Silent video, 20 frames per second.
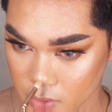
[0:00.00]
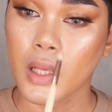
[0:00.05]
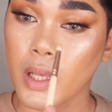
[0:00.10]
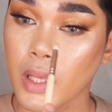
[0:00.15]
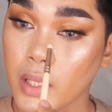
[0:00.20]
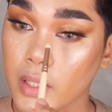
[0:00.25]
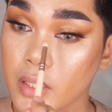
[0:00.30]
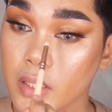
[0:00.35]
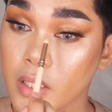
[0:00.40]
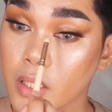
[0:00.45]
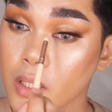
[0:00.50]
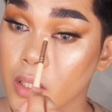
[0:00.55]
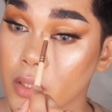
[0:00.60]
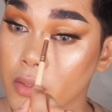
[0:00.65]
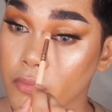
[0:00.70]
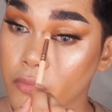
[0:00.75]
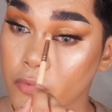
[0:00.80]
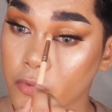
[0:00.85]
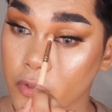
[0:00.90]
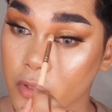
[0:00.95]
And then
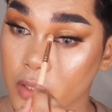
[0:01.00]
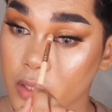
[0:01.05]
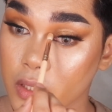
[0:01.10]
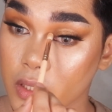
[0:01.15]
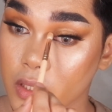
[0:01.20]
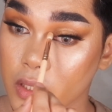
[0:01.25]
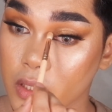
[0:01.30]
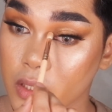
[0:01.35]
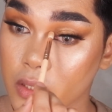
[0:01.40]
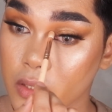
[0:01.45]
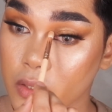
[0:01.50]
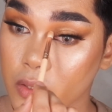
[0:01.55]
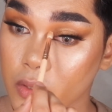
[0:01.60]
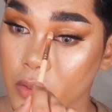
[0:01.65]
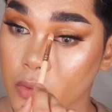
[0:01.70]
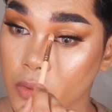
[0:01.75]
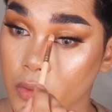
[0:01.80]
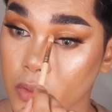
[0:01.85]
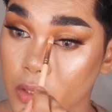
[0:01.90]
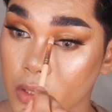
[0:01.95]
for the inner
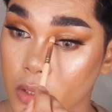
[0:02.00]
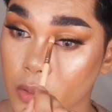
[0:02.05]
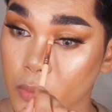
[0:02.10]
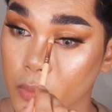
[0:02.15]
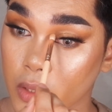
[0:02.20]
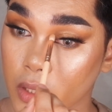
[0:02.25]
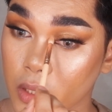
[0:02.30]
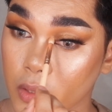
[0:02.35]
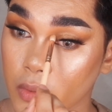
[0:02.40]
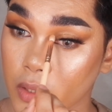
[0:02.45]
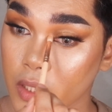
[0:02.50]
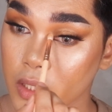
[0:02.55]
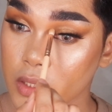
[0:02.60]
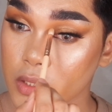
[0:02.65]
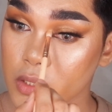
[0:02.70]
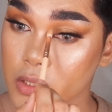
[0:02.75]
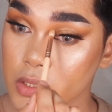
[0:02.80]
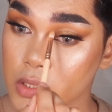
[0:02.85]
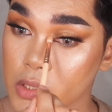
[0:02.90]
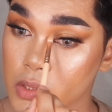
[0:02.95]
corner, what I like to
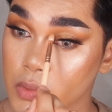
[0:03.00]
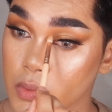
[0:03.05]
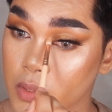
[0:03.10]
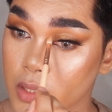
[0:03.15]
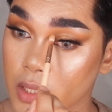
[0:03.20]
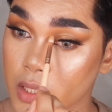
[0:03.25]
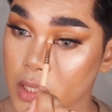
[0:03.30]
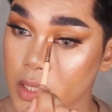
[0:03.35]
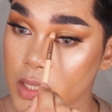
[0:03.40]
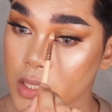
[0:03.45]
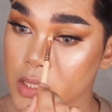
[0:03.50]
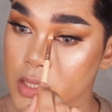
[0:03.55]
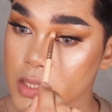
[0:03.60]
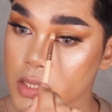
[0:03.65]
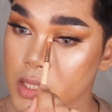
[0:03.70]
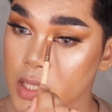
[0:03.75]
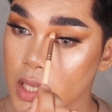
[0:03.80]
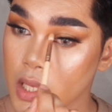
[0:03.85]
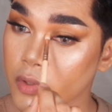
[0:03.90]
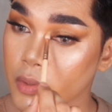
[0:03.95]
do is
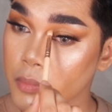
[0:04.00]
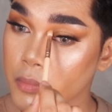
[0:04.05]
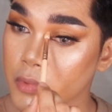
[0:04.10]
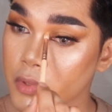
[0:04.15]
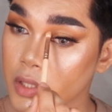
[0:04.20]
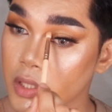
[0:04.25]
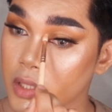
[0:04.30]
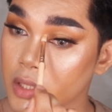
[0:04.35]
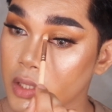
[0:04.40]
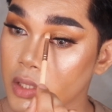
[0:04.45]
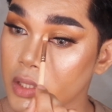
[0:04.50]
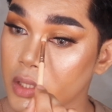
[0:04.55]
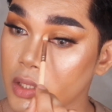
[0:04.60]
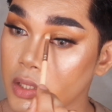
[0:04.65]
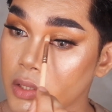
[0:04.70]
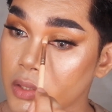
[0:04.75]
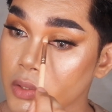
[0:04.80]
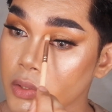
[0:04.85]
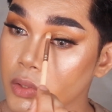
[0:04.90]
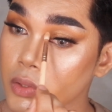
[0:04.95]
from the
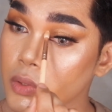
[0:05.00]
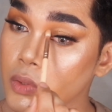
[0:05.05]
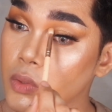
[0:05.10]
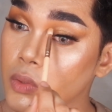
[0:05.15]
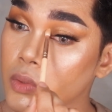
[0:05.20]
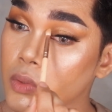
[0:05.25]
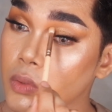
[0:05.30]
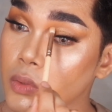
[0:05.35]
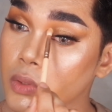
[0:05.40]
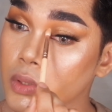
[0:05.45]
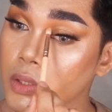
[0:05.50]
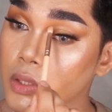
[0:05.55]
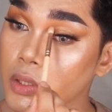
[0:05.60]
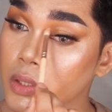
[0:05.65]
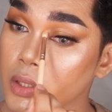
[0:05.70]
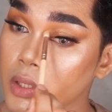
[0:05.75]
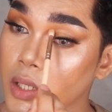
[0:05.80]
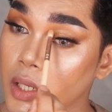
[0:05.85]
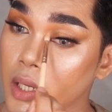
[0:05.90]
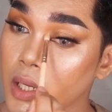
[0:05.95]
inner corner,
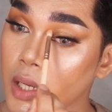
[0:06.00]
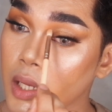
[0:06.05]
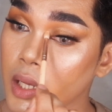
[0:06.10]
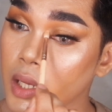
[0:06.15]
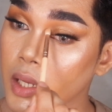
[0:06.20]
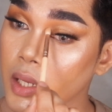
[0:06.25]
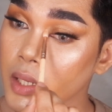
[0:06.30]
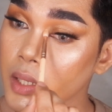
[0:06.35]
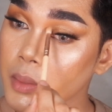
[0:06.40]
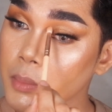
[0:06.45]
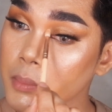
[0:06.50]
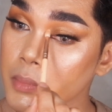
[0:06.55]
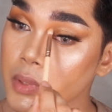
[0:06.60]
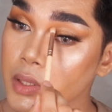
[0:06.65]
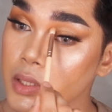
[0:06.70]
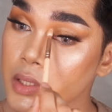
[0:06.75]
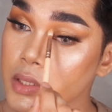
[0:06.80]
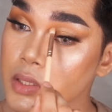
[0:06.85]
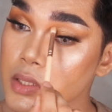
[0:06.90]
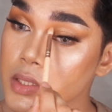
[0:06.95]
I'm
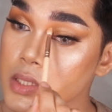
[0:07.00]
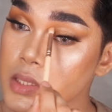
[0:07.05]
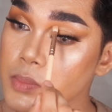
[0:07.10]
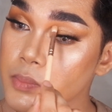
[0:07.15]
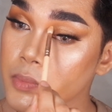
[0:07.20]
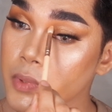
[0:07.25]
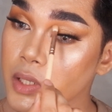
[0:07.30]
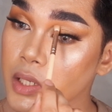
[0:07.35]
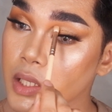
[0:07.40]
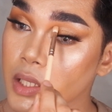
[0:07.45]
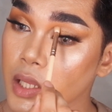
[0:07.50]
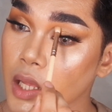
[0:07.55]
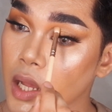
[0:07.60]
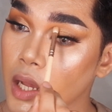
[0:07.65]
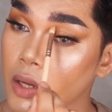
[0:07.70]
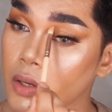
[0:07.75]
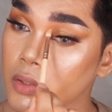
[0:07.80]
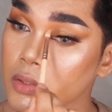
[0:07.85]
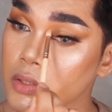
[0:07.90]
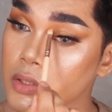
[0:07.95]
gonna spread it
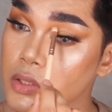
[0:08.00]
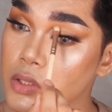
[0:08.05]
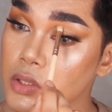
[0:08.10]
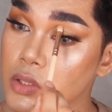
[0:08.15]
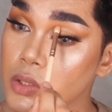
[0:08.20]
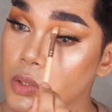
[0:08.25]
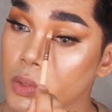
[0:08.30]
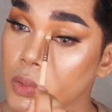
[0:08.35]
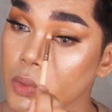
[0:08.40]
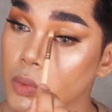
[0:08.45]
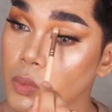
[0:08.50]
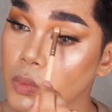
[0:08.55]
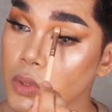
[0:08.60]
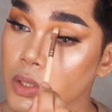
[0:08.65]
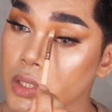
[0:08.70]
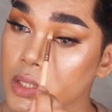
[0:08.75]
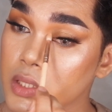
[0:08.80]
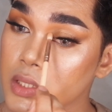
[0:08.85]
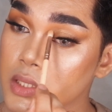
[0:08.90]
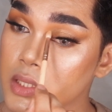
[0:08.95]
out
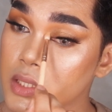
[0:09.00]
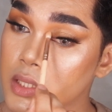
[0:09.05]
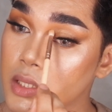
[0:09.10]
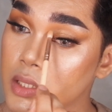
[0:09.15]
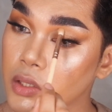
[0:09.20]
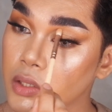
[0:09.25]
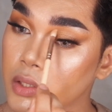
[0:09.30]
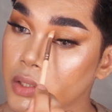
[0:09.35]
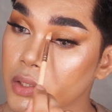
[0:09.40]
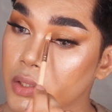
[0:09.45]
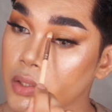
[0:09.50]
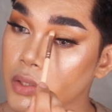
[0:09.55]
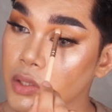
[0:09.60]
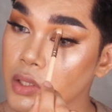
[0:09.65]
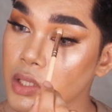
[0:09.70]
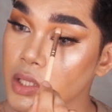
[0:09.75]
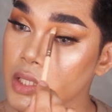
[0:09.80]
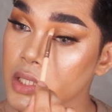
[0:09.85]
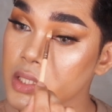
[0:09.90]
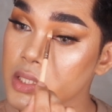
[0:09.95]
towards the
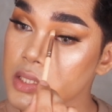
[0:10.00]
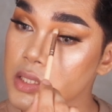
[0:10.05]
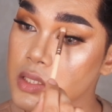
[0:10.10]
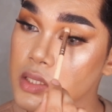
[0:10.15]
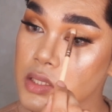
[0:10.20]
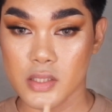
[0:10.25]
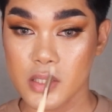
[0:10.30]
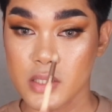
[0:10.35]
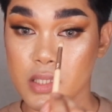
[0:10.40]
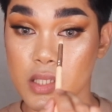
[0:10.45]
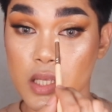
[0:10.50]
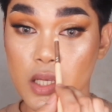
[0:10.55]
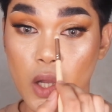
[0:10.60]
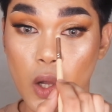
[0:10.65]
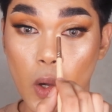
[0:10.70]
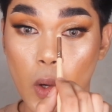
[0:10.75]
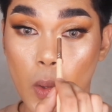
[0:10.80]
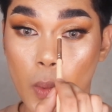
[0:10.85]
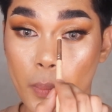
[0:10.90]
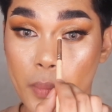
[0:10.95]
crease. It just like
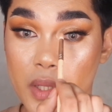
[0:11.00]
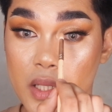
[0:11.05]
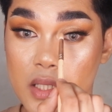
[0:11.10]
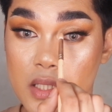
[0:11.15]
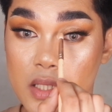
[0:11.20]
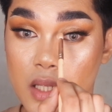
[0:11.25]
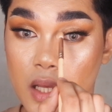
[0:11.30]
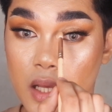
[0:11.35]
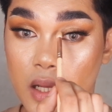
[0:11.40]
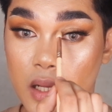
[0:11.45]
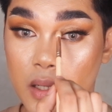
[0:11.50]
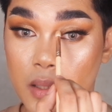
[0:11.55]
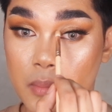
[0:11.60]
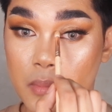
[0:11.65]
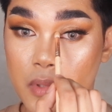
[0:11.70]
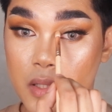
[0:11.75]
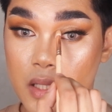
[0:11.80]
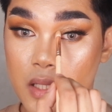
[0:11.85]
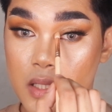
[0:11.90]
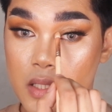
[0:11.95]
opens up
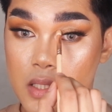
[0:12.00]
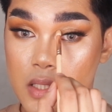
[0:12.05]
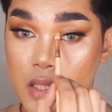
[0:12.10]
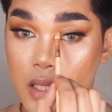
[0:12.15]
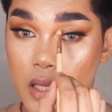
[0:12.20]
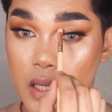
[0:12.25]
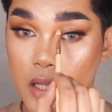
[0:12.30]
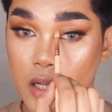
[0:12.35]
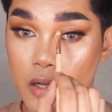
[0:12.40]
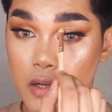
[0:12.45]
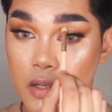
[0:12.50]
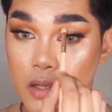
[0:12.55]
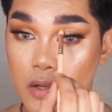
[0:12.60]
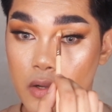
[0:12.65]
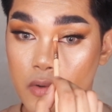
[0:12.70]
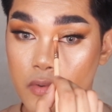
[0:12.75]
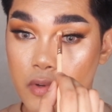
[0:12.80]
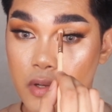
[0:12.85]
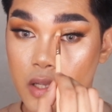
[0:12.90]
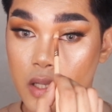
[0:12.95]
this area
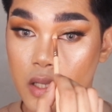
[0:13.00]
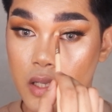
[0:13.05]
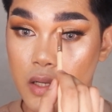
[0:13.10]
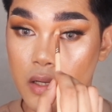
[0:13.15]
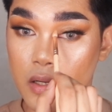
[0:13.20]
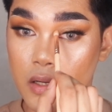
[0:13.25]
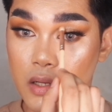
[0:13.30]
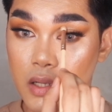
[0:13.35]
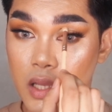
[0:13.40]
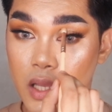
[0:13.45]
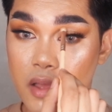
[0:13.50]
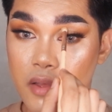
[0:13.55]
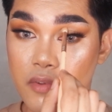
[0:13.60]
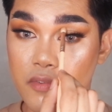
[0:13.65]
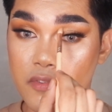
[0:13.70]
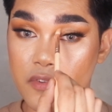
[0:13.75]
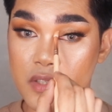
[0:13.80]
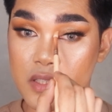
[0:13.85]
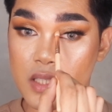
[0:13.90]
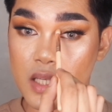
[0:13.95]
over here,
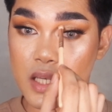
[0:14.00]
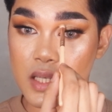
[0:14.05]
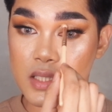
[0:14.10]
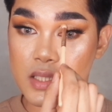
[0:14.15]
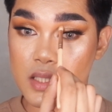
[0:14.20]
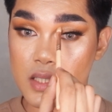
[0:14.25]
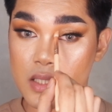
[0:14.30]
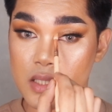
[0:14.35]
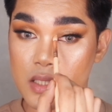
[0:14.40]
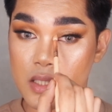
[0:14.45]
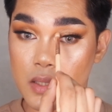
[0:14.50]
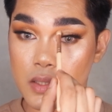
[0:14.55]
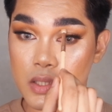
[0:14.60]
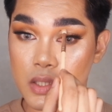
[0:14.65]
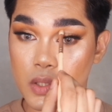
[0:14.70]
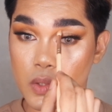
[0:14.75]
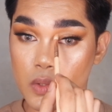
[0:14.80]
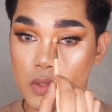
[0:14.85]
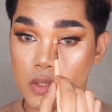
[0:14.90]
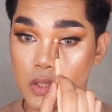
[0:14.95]
emphasizes the
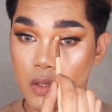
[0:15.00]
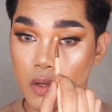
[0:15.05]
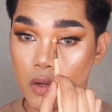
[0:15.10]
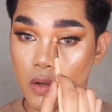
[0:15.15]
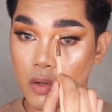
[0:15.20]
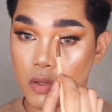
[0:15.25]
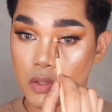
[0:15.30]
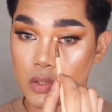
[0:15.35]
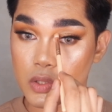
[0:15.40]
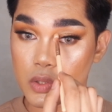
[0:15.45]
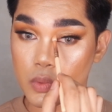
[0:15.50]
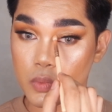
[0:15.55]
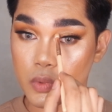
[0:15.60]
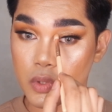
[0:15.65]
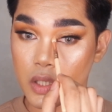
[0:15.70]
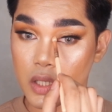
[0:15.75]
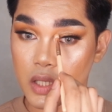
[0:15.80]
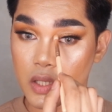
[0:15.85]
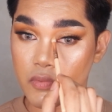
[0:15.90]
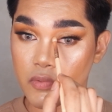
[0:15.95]
nose contour
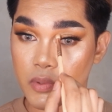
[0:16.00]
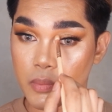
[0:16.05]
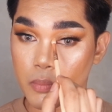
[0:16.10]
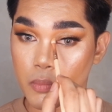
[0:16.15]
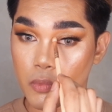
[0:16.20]
even